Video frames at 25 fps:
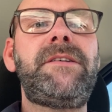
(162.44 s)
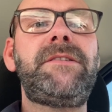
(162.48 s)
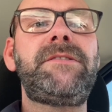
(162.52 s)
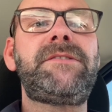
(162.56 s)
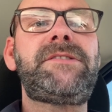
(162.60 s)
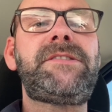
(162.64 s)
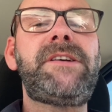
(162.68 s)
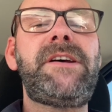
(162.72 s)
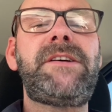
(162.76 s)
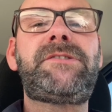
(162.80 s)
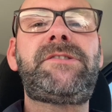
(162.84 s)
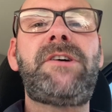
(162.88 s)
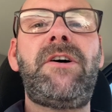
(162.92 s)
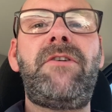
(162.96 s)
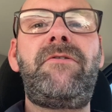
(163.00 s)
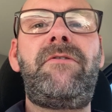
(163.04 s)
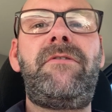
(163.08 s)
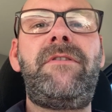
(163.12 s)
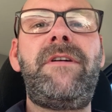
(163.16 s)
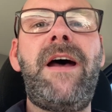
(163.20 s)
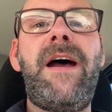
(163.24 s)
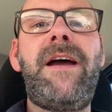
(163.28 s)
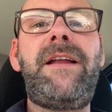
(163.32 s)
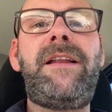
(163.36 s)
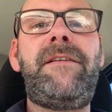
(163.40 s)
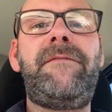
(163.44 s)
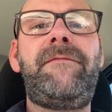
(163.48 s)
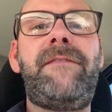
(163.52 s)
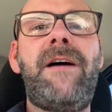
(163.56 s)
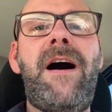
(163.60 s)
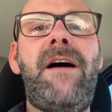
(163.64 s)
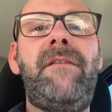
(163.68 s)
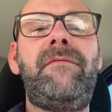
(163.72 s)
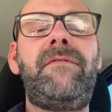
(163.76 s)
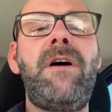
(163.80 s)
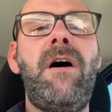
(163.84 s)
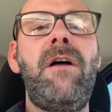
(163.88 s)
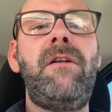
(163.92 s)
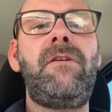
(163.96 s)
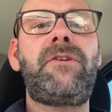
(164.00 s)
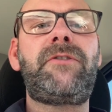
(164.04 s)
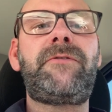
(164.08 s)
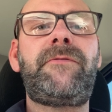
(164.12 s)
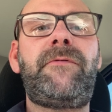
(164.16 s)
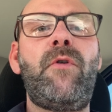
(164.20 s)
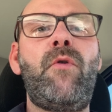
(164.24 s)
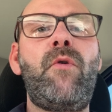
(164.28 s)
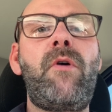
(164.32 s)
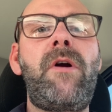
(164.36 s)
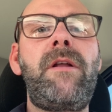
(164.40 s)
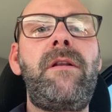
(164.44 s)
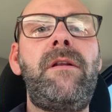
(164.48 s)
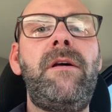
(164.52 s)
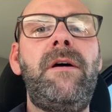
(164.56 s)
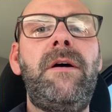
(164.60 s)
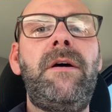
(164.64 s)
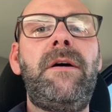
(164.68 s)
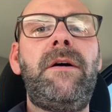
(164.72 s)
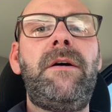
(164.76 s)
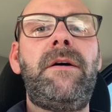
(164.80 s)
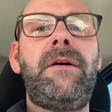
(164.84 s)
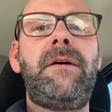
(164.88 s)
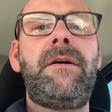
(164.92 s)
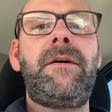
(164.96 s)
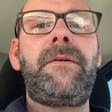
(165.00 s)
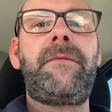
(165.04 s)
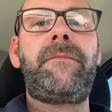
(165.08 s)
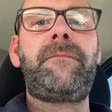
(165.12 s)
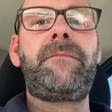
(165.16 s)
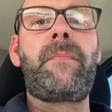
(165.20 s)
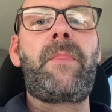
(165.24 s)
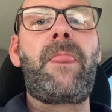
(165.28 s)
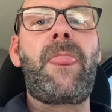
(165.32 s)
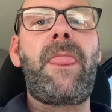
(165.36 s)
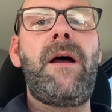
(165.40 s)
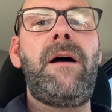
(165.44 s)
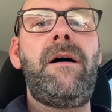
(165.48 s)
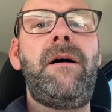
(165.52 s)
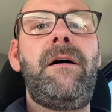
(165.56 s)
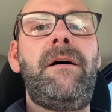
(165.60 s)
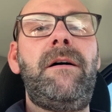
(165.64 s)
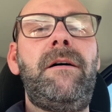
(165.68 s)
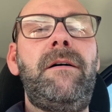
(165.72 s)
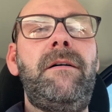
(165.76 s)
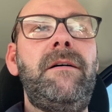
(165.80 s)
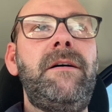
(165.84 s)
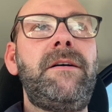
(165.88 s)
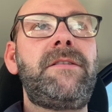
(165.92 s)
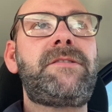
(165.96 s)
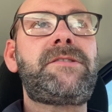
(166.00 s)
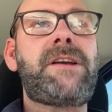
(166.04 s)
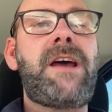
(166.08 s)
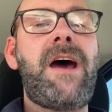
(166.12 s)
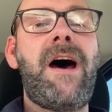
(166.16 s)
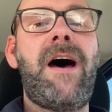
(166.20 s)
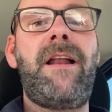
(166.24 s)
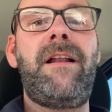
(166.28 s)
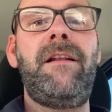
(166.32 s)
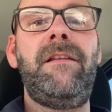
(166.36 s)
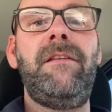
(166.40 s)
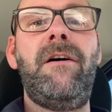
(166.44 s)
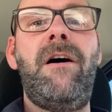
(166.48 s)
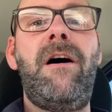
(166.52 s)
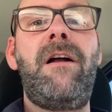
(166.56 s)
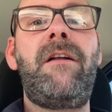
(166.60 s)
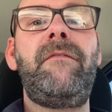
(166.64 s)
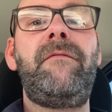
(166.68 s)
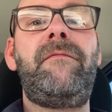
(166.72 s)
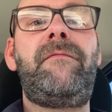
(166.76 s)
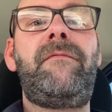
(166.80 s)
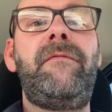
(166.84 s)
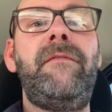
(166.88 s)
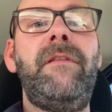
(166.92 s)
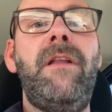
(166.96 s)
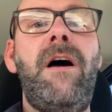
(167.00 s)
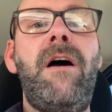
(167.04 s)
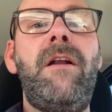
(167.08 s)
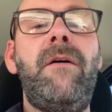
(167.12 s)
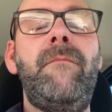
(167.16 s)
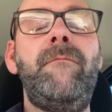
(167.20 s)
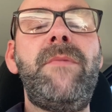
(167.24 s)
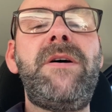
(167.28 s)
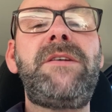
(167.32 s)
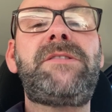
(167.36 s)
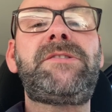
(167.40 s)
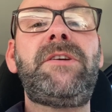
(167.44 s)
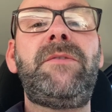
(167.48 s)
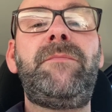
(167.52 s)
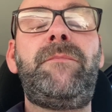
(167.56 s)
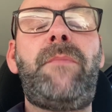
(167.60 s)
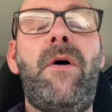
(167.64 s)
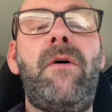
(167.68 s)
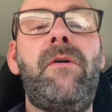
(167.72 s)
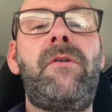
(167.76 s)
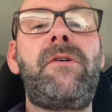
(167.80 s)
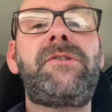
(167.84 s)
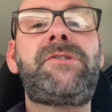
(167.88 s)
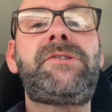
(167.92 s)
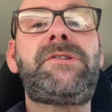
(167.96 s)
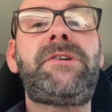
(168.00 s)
$685 for it. It's got a lot of missing parts.